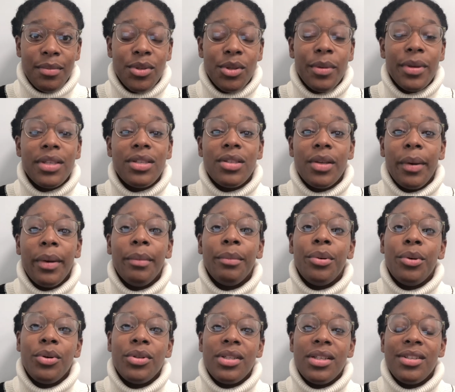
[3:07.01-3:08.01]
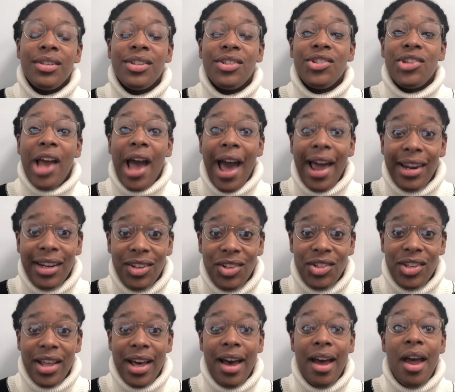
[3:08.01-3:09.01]
So it's so important to
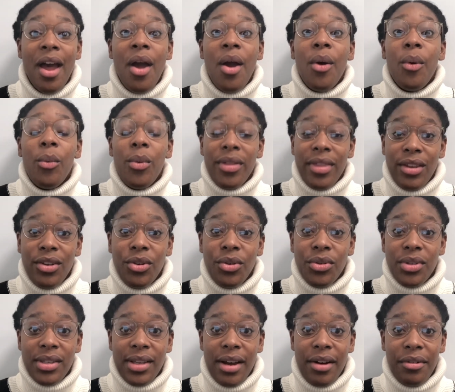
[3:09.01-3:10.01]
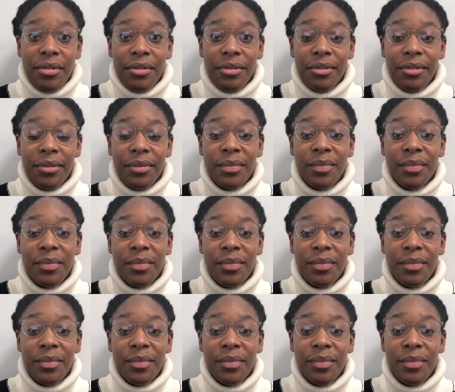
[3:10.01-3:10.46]
challenge that within yourself.